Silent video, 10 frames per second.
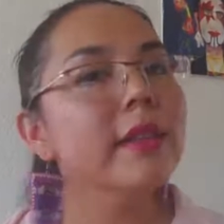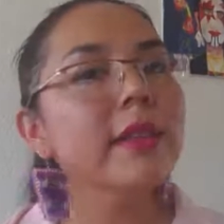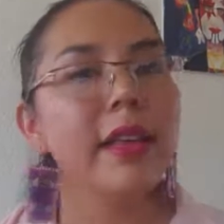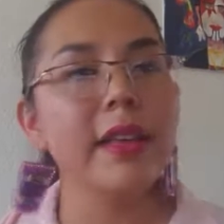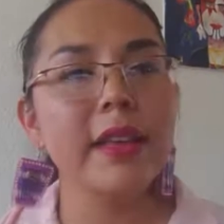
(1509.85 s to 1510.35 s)

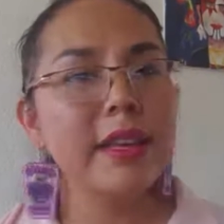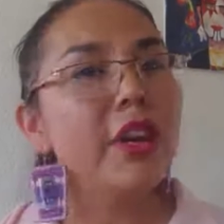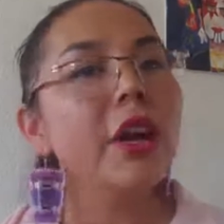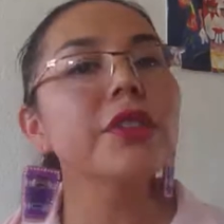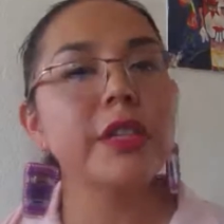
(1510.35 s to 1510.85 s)
like
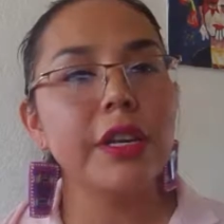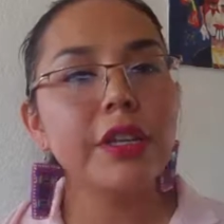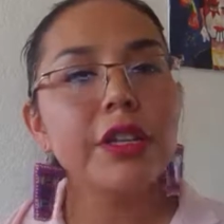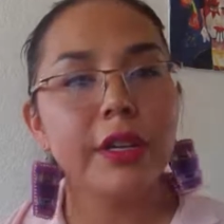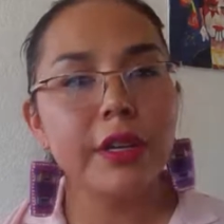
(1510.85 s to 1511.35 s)

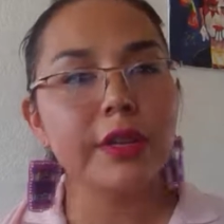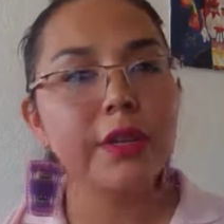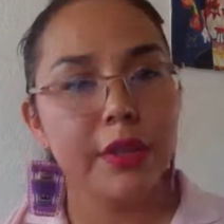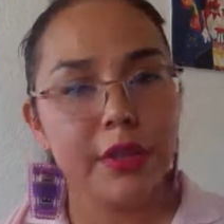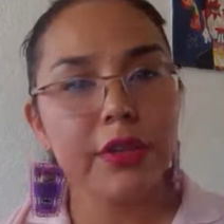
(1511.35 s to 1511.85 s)
indoctrination
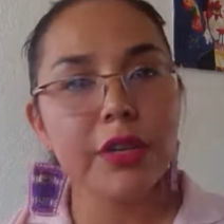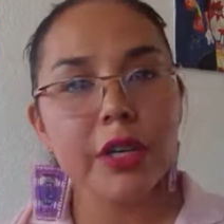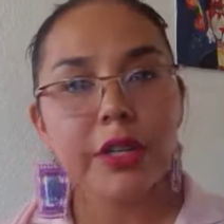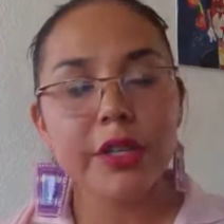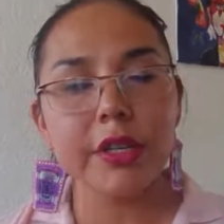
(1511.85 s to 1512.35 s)
into these
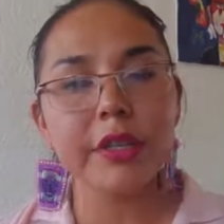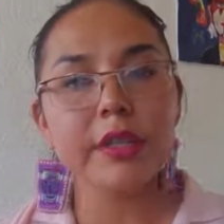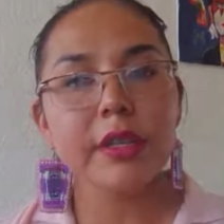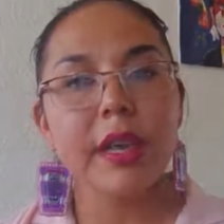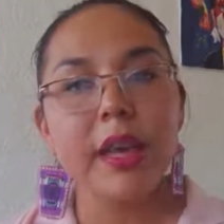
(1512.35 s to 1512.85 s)

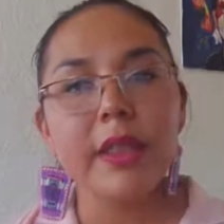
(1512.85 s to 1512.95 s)
structures,